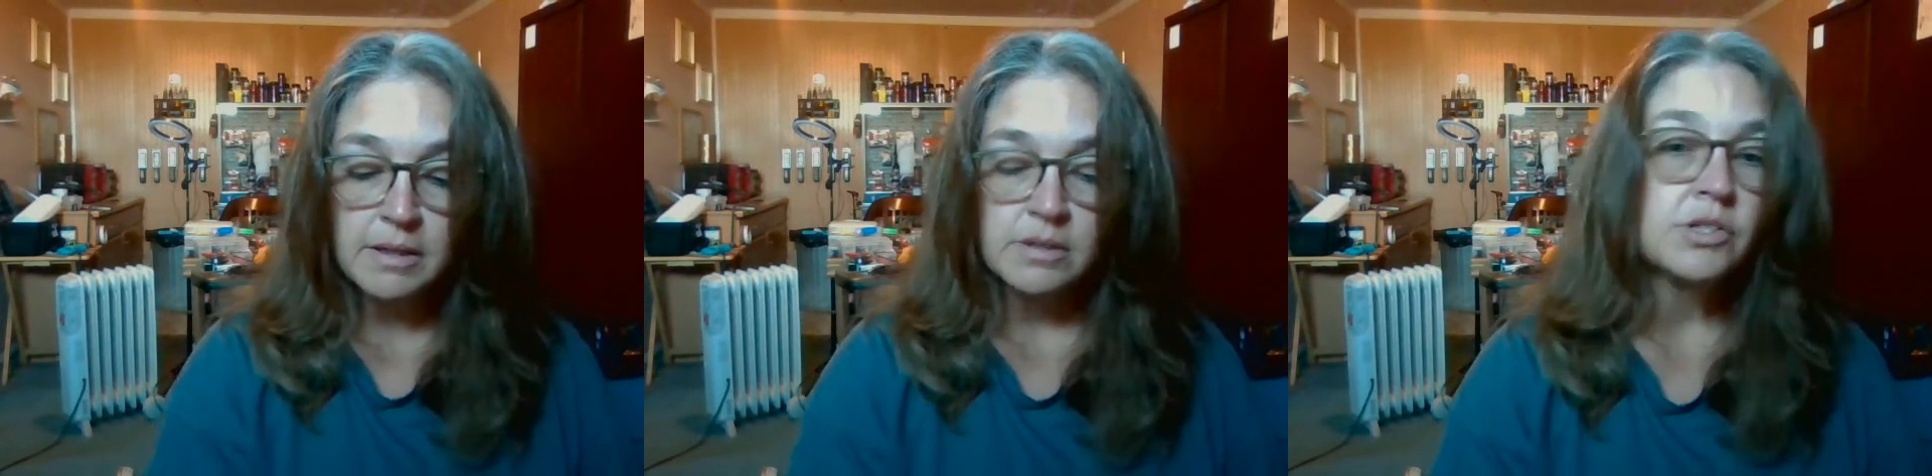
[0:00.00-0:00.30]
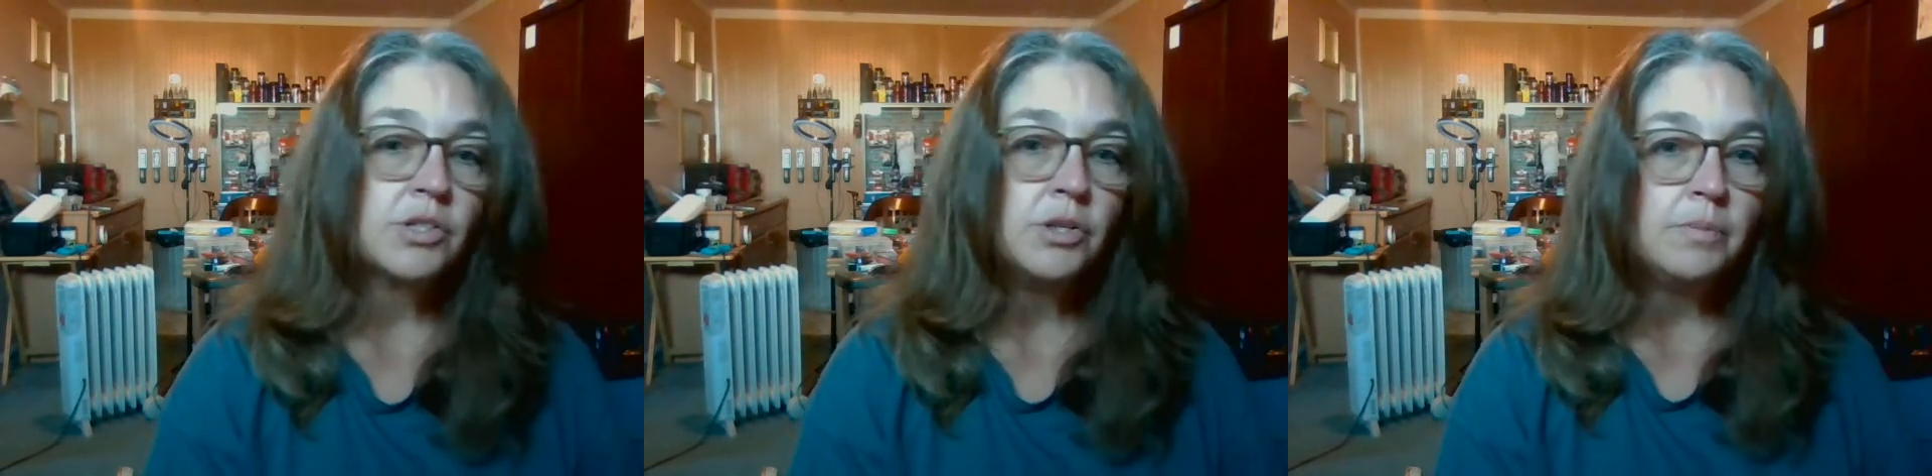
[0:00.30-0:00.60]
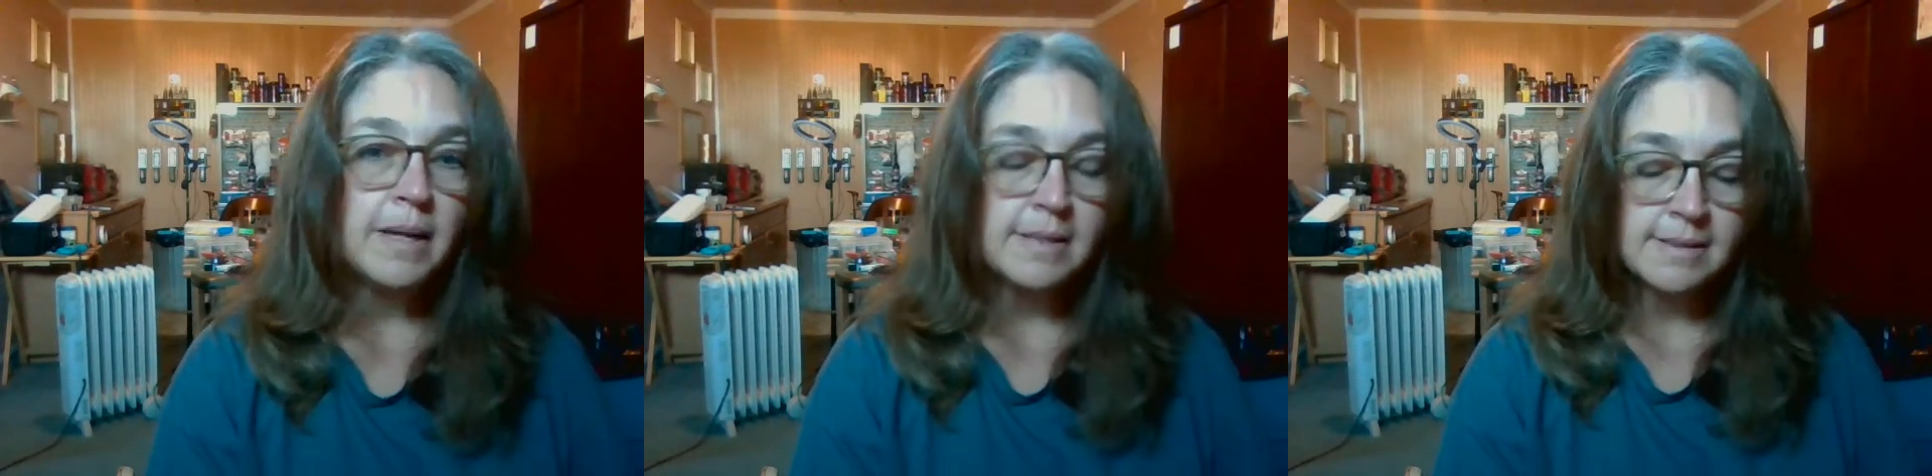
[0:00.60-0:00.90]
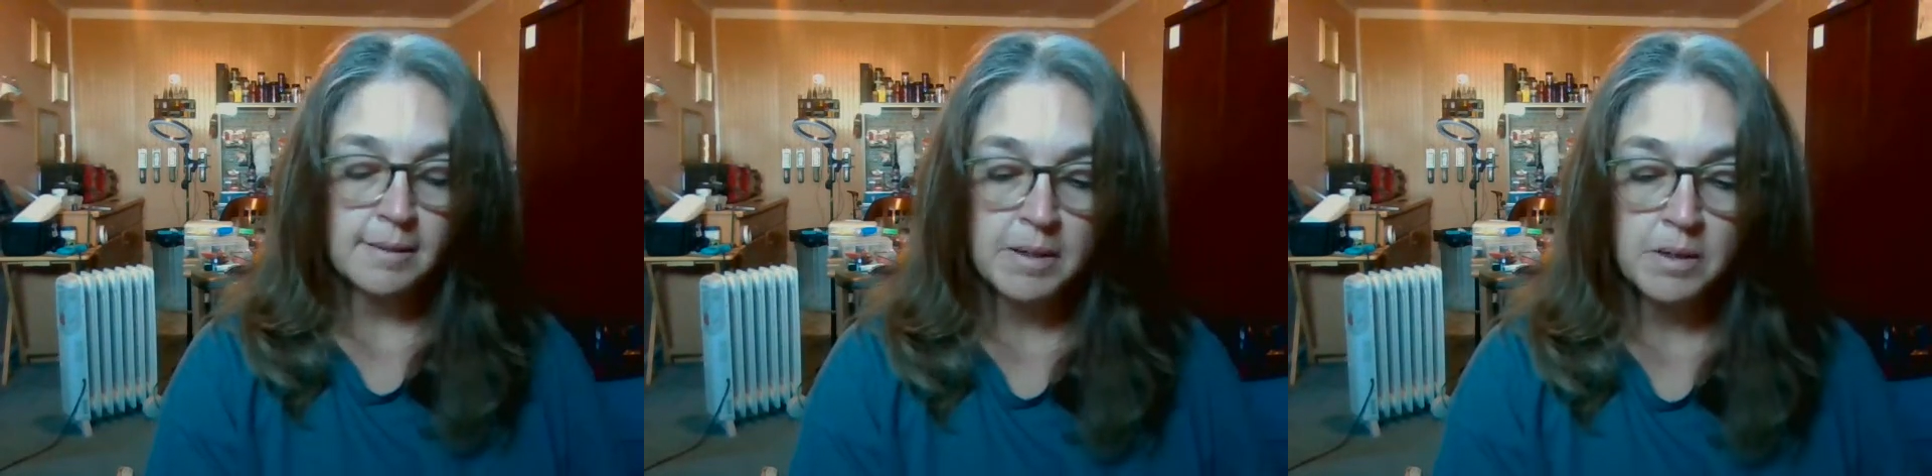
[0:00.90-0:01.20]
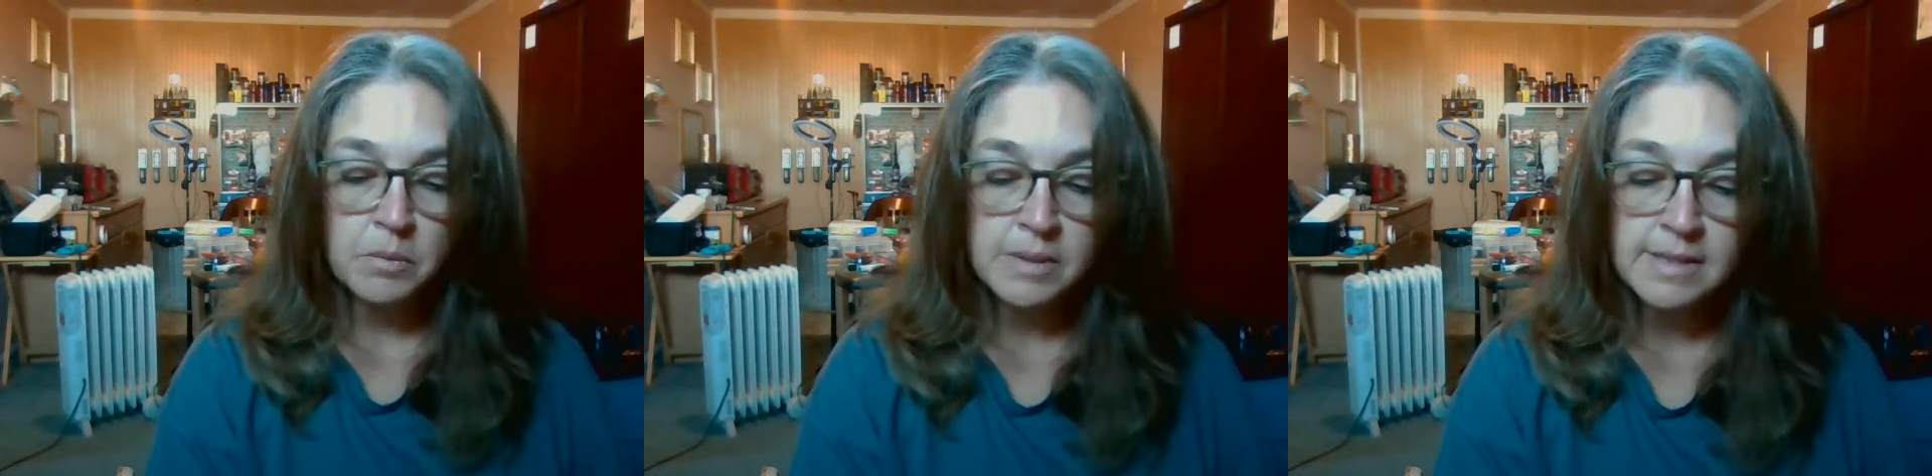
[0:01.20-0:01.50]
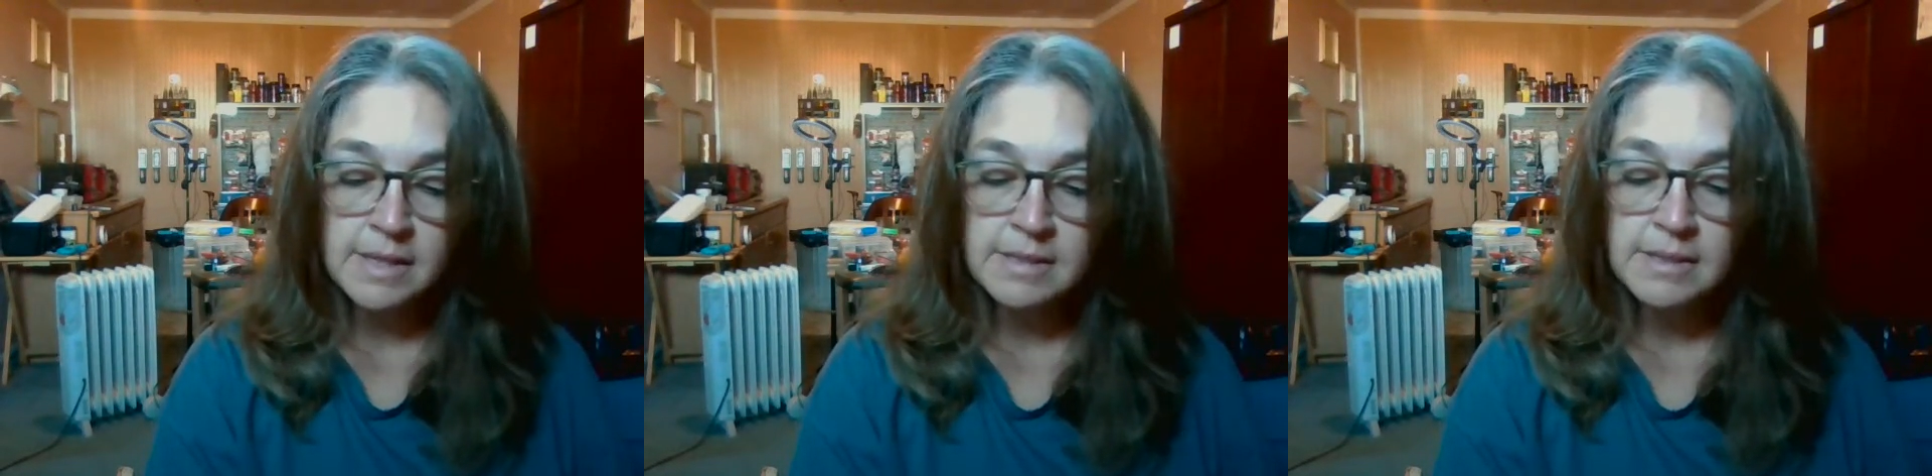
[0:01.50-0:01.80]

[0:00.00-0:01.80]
There's two buttons up here. One says